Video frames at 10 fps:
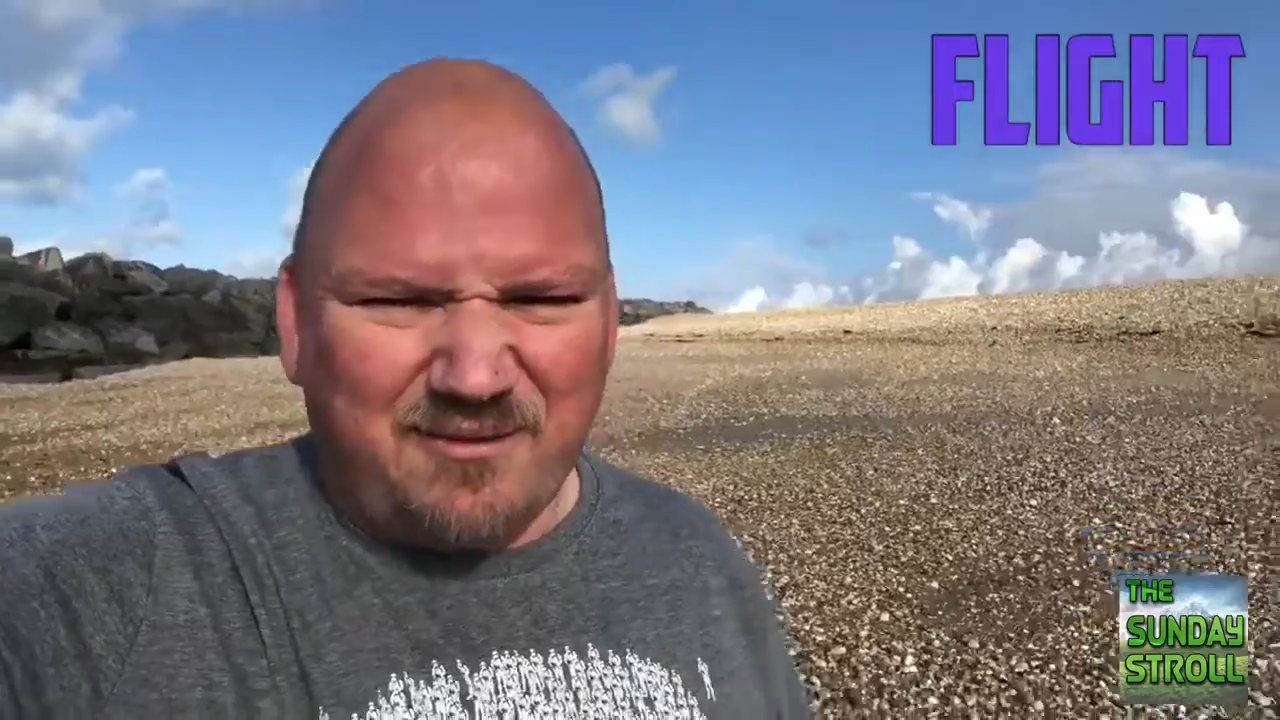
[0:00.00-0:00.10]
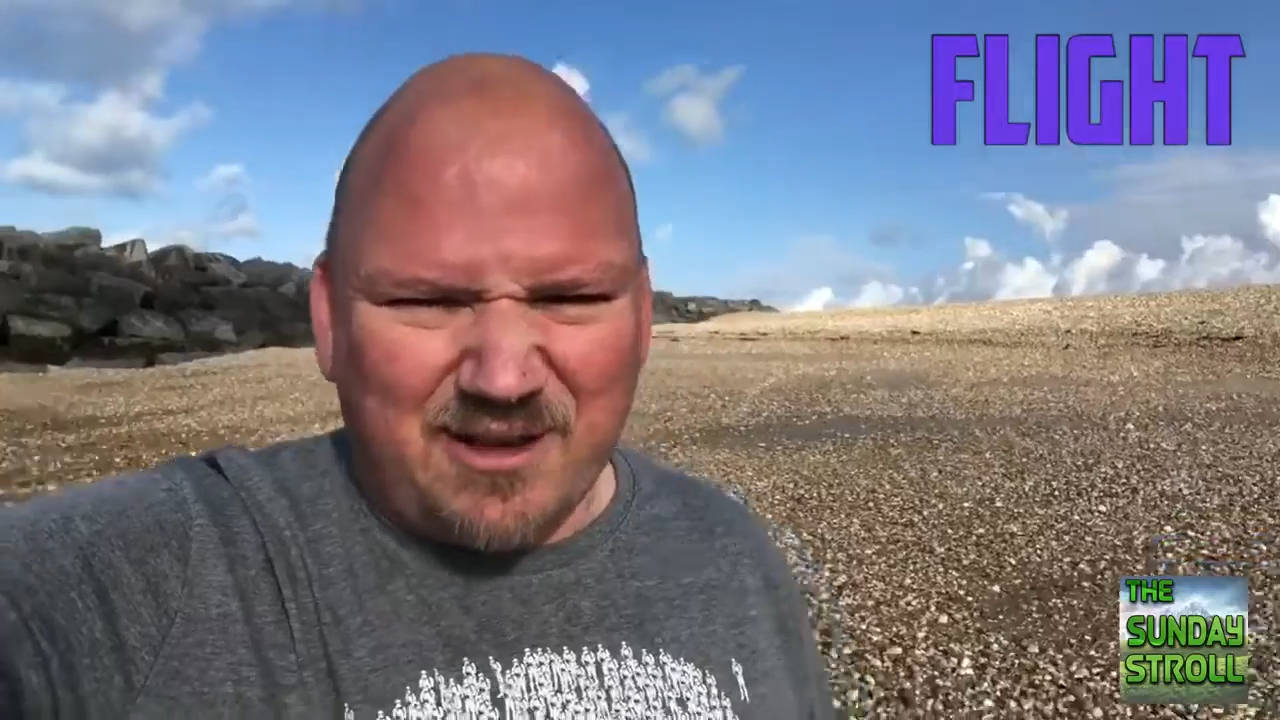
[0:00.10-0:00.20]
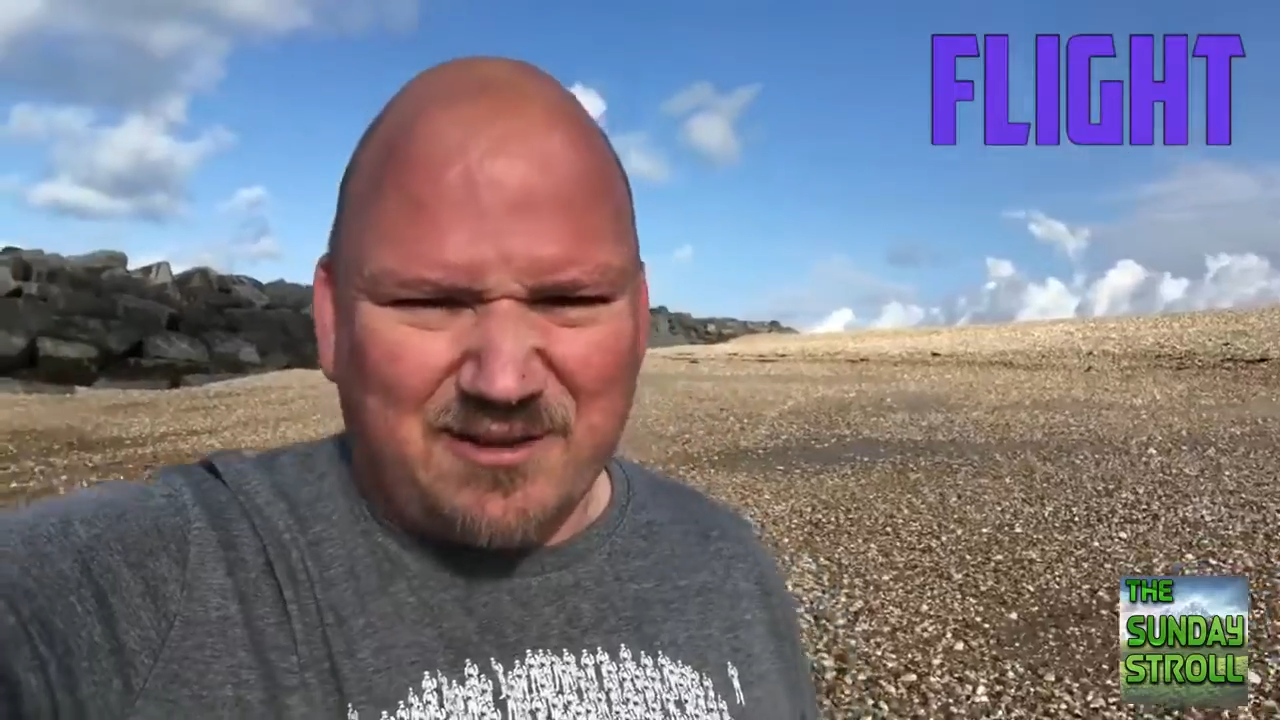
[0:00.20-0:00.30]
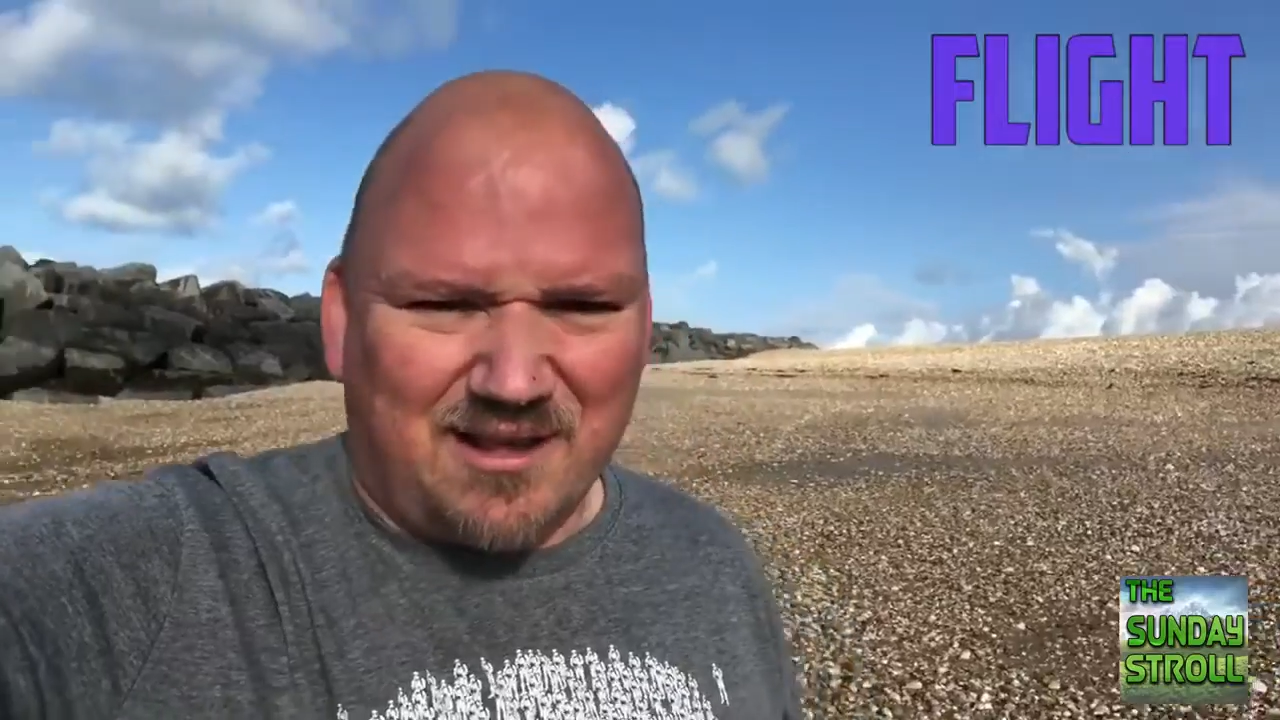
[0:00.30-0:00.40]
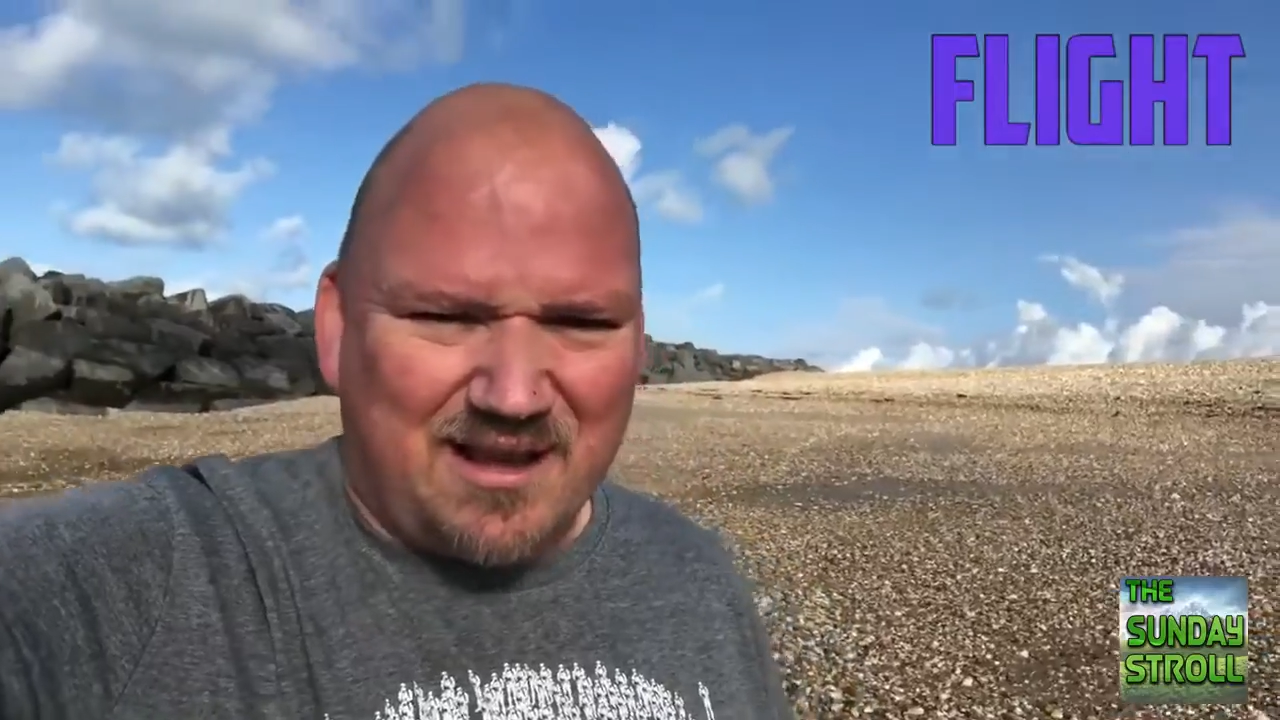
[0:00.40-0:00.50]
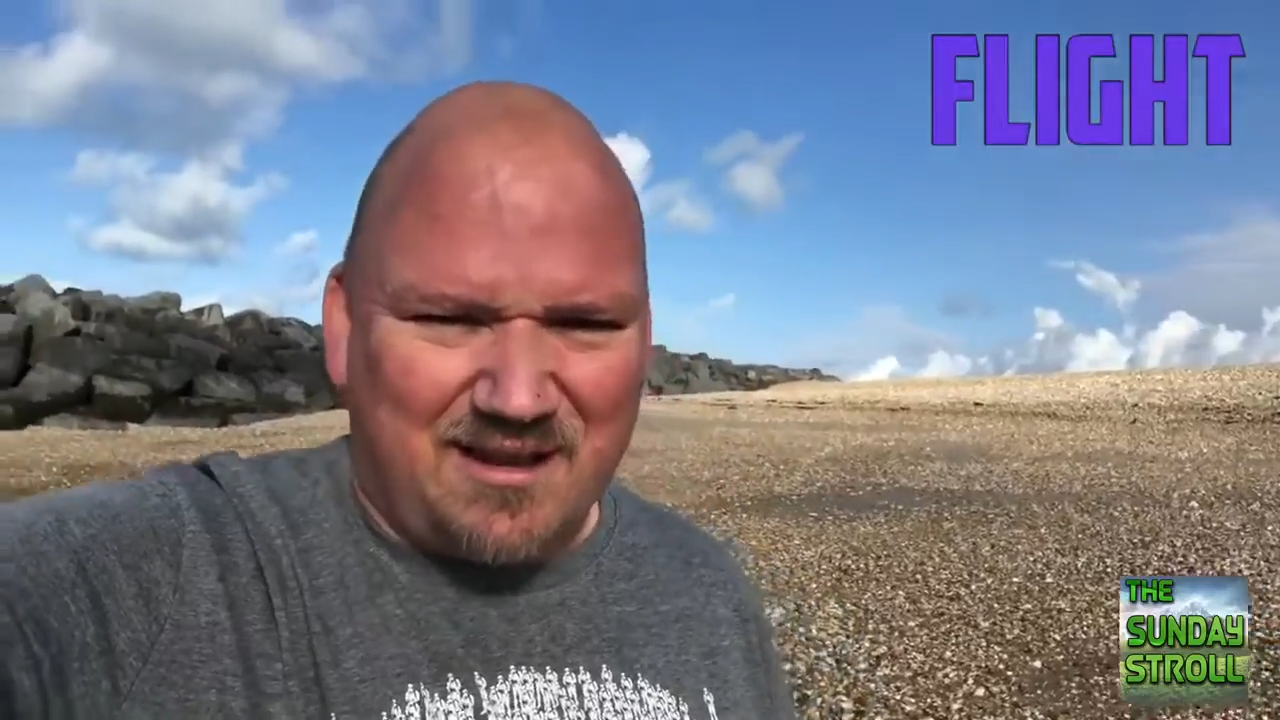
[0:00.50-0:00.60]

the views that